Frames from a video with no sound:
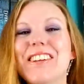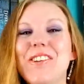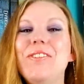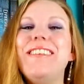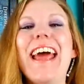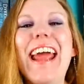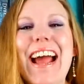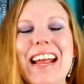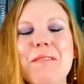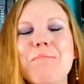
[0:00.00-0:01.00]
Today
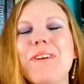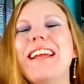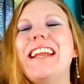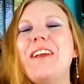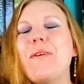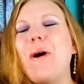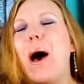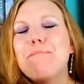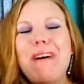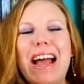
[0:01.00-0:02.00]
I am bringing you
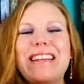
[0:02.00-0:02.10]
my